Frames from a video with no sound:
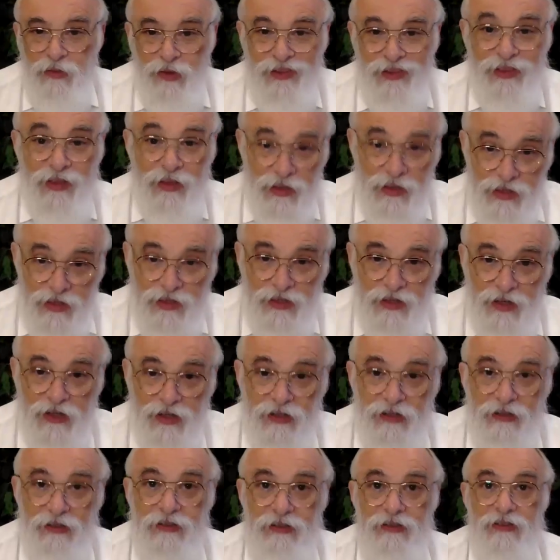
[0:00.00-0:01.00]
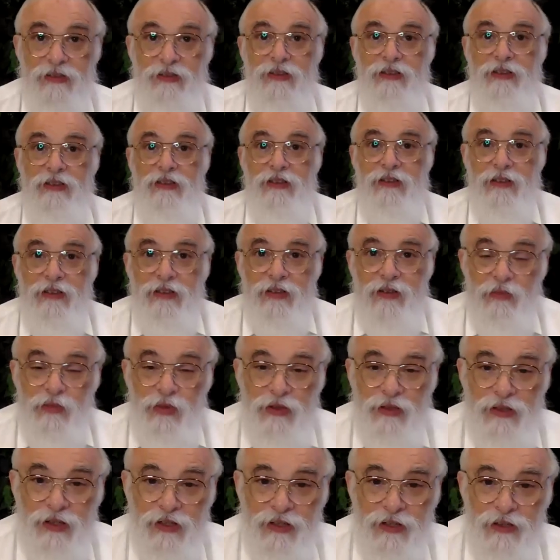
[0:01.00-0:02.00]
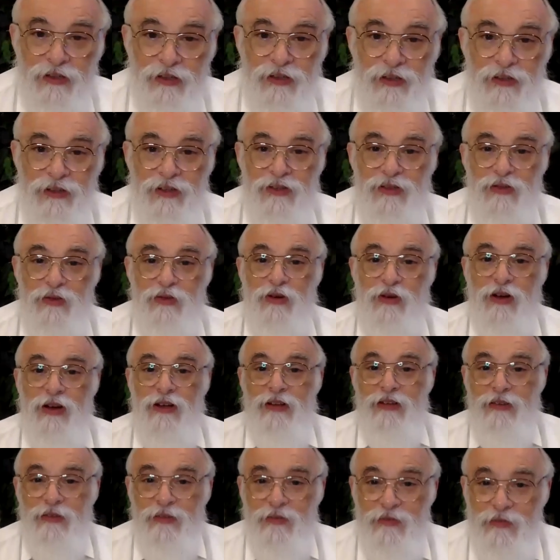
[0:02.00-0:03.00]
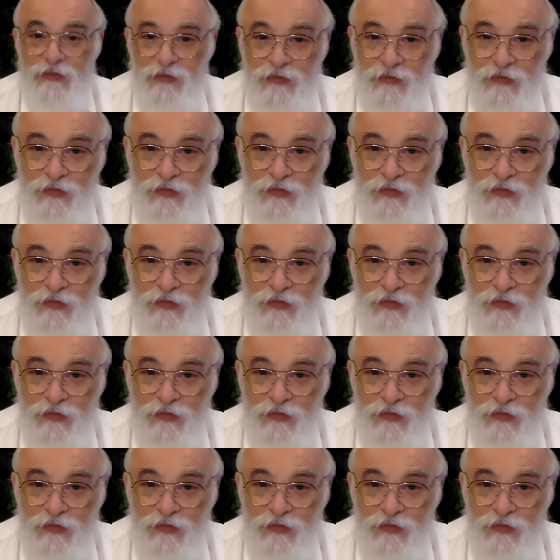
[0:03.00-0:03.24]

This car, particularly this one.